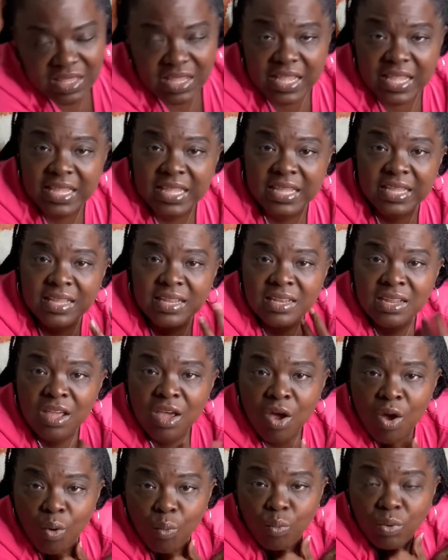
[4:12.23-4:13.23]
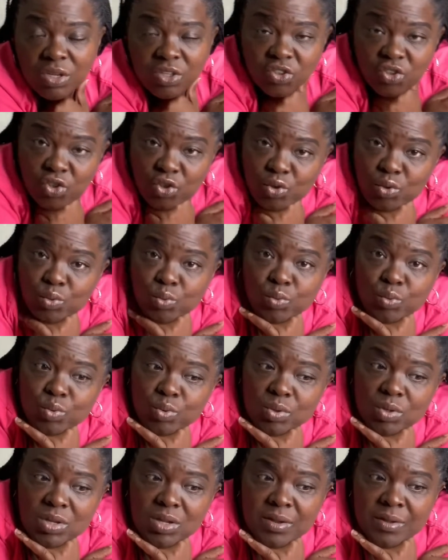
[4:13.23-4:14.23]
And once you
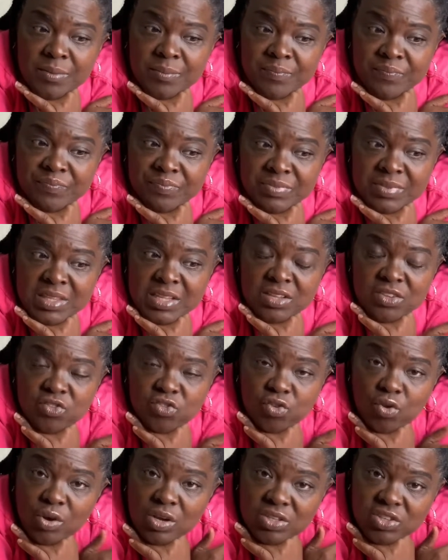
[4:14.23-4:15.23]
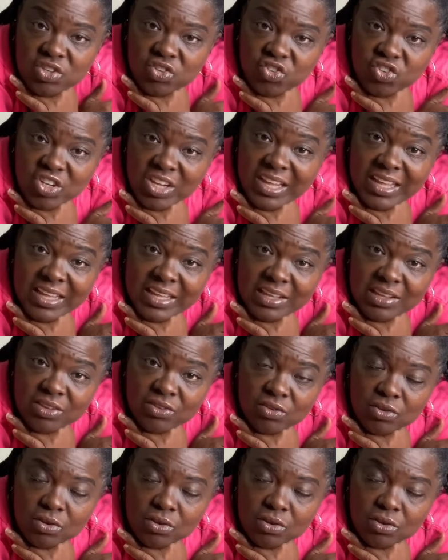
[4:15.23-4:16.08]
start to change, they